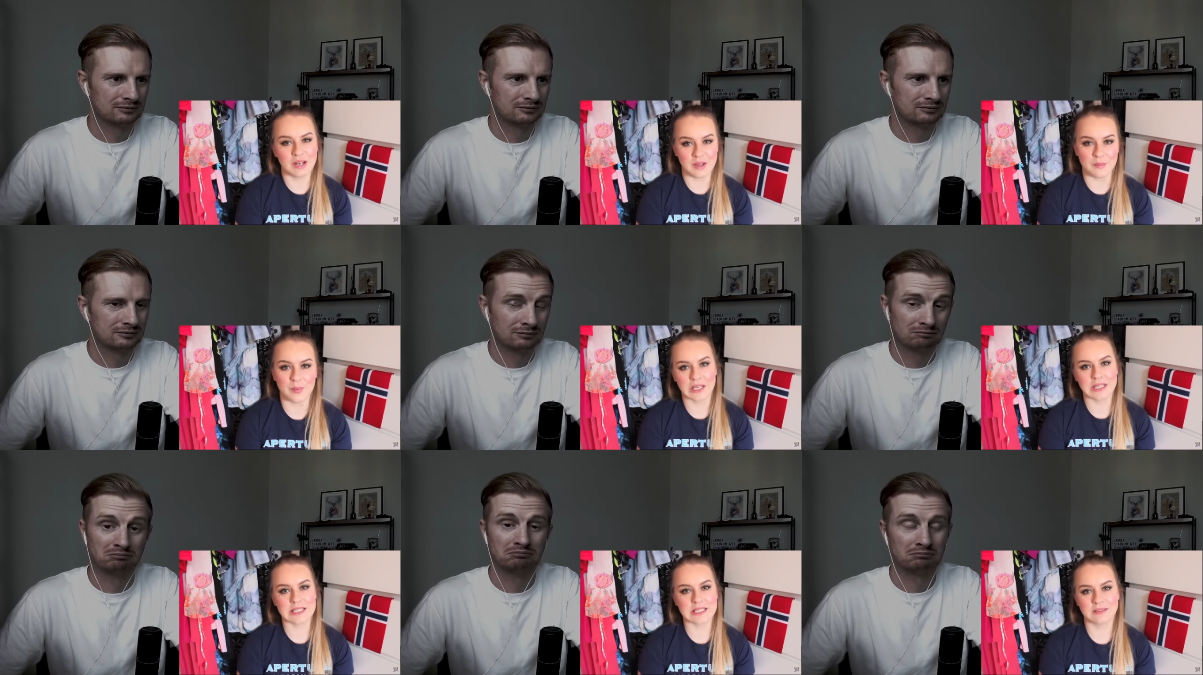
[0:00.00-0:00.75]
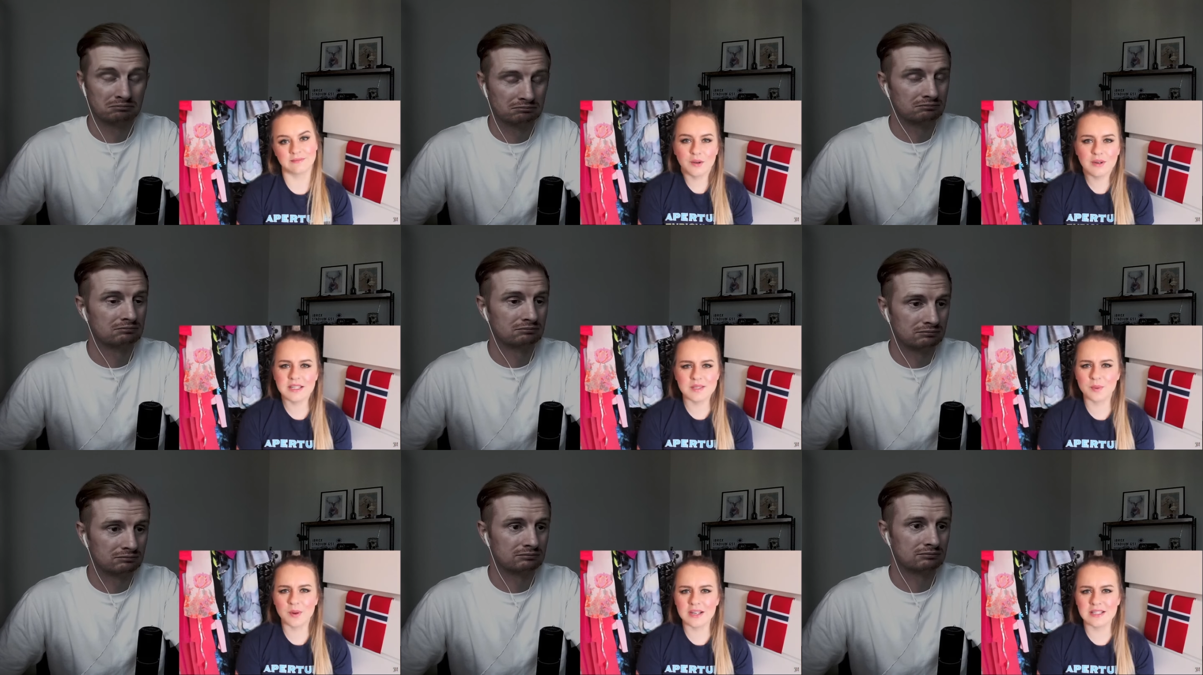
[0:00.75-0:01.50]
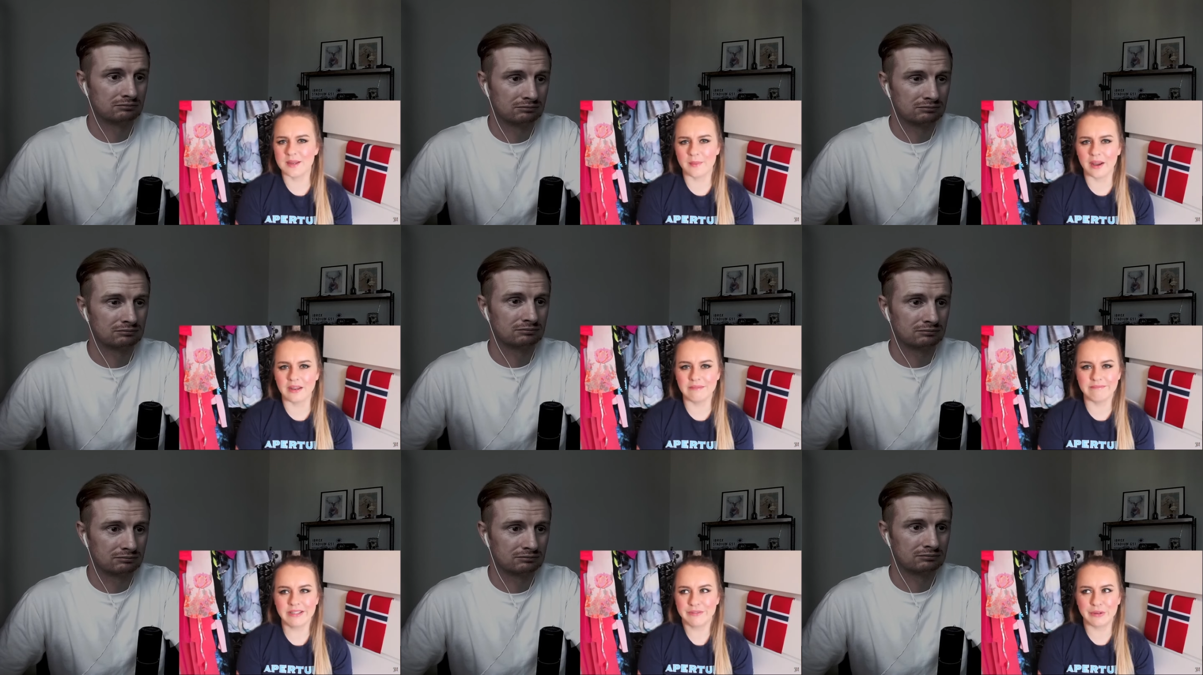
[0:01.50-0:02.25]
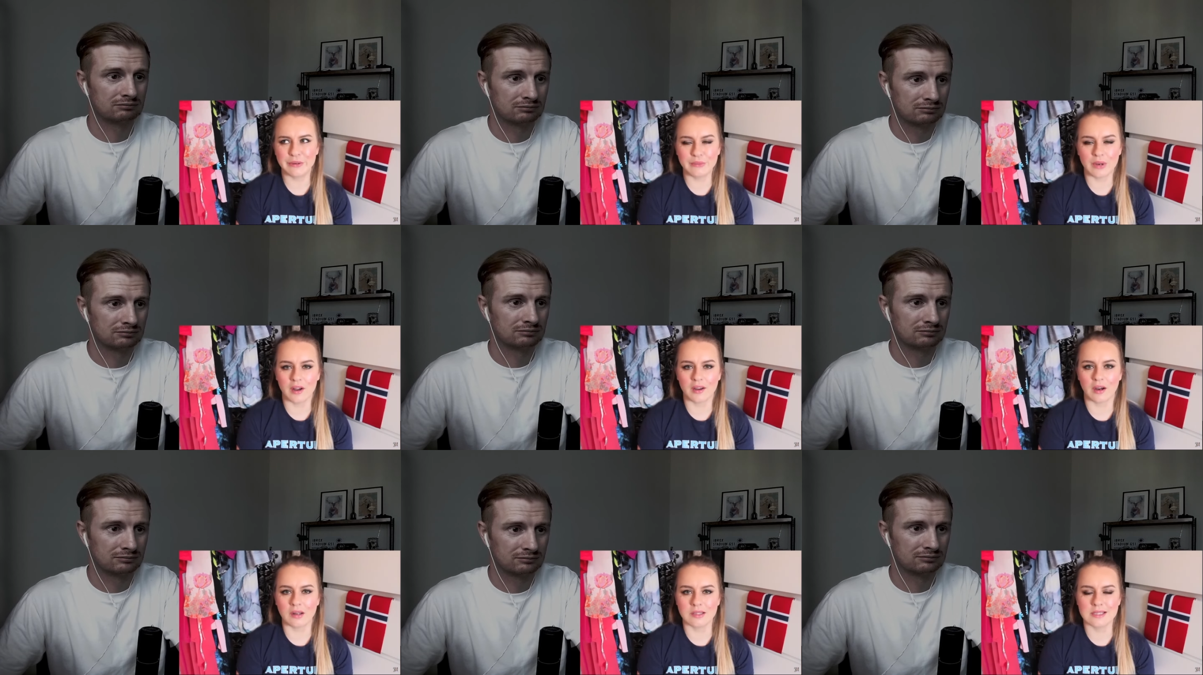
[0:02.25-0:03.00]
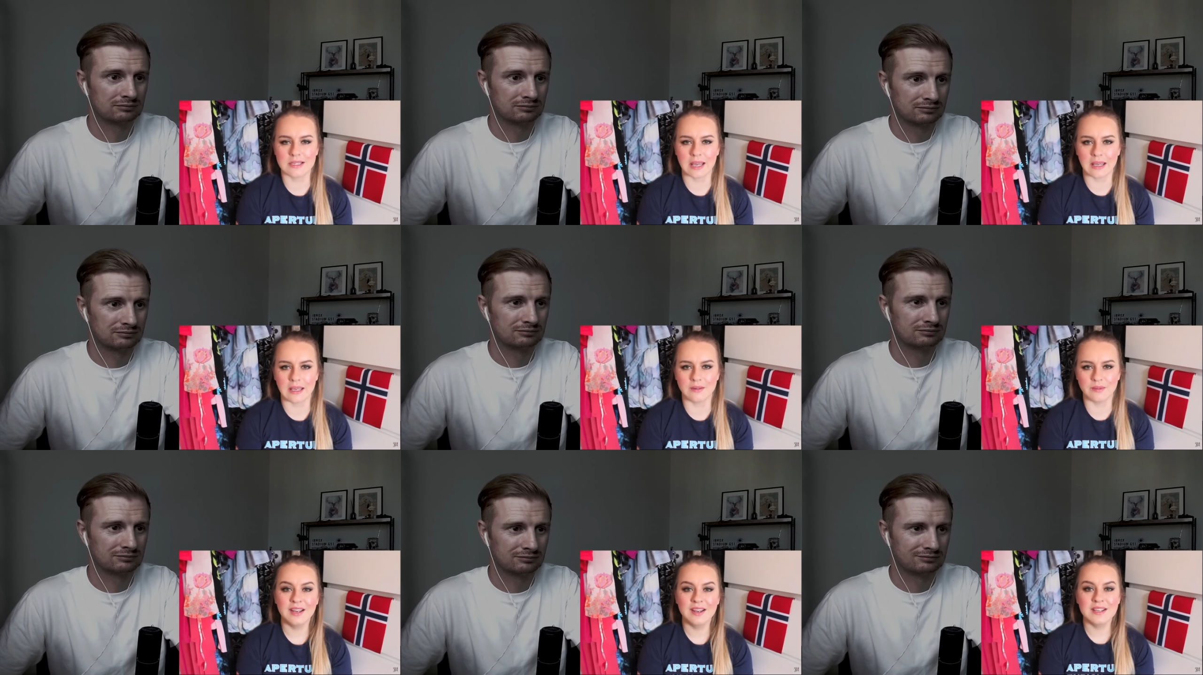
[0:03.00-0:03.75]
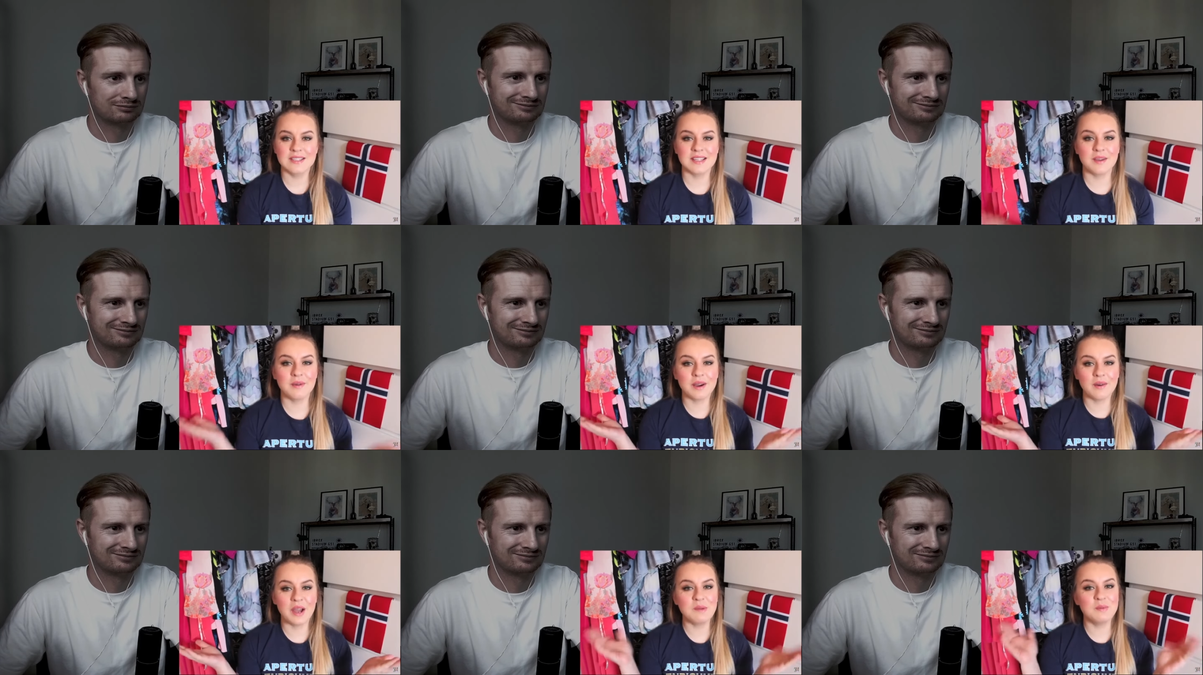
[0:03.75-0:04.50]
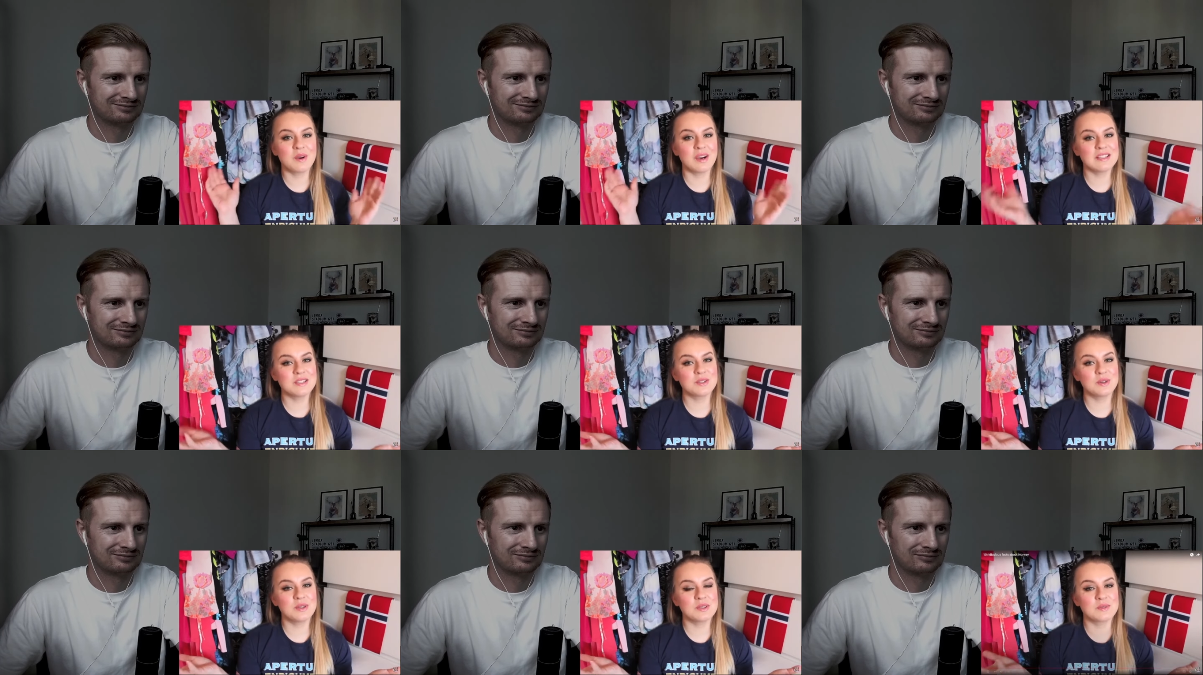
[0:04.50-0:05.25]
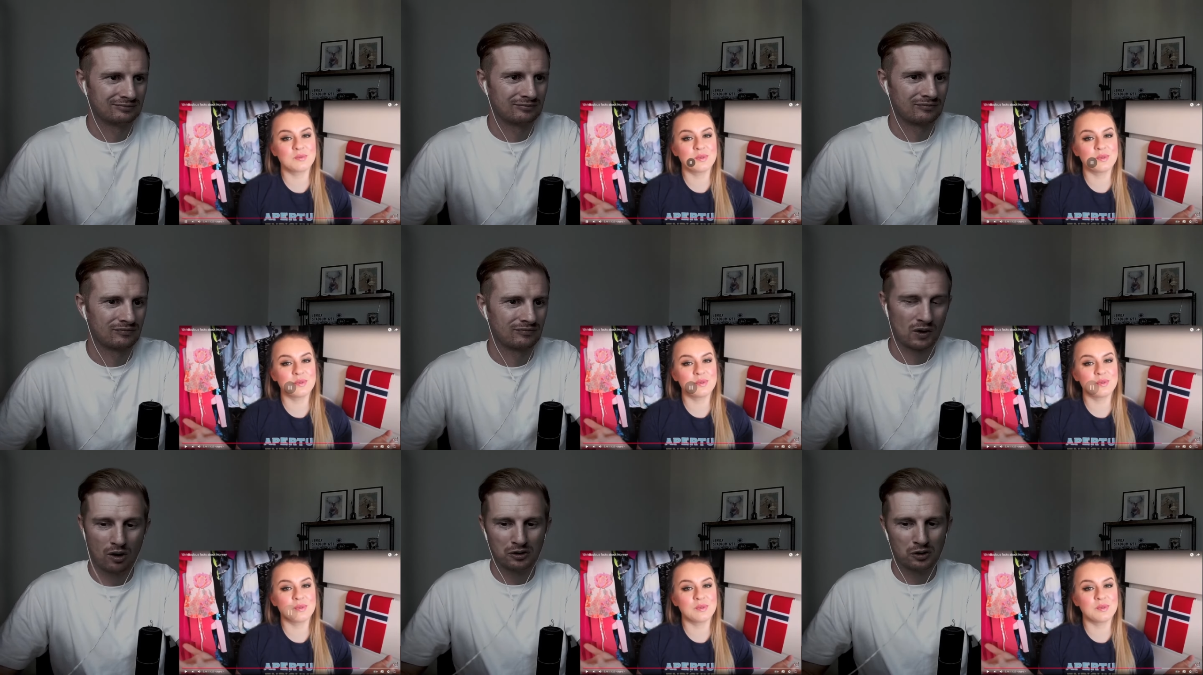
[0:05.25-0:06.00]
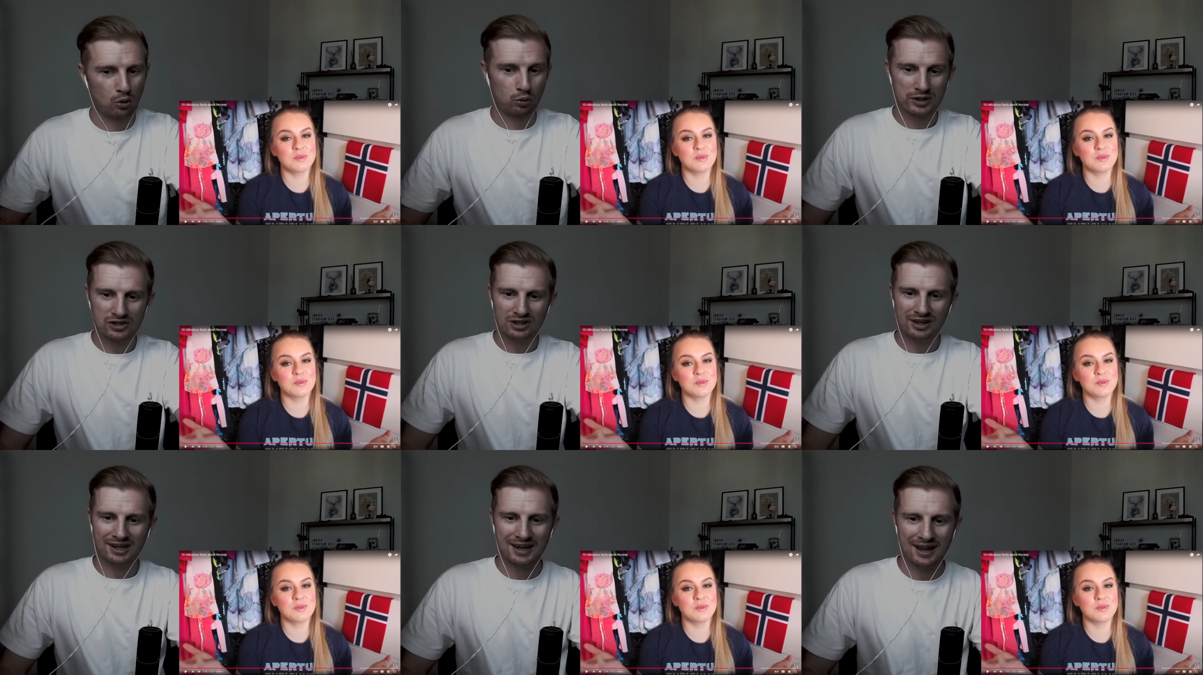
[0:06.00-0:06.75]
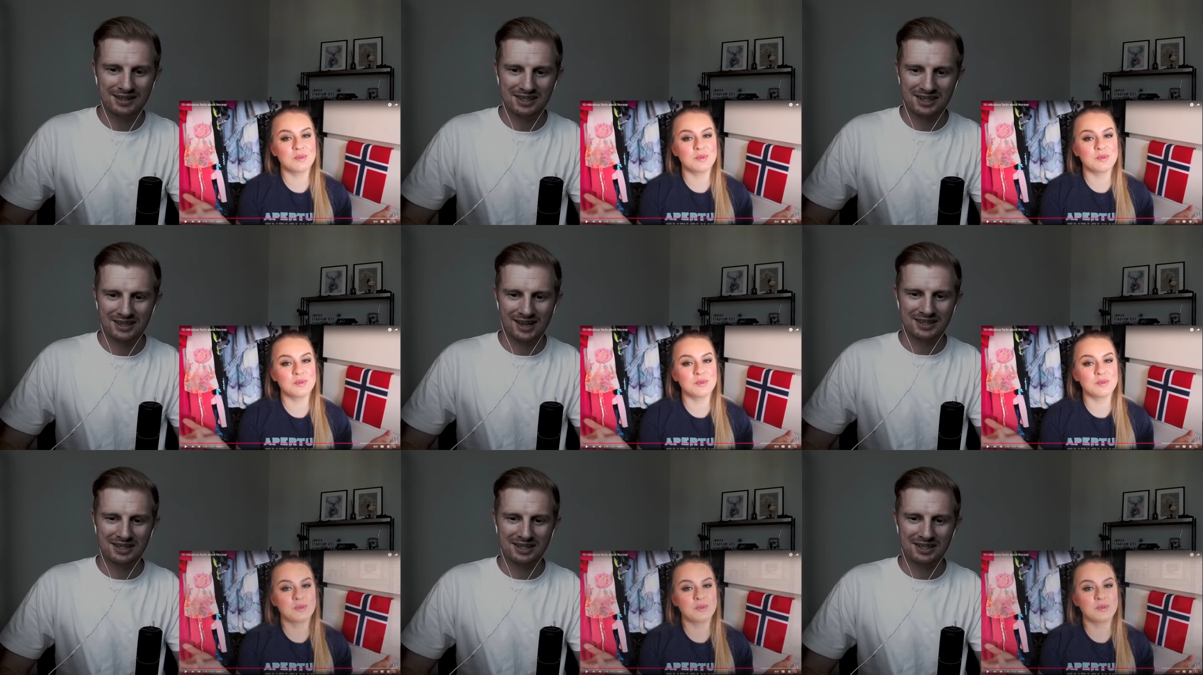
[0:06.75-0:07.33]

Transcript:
Speaker 1: Olympics. Not really surprised, am I? Even though I can't ski. So there we go. I hope you guys enjoyed this.
Speaker 2: Well, a Norwegian that can't ski, that's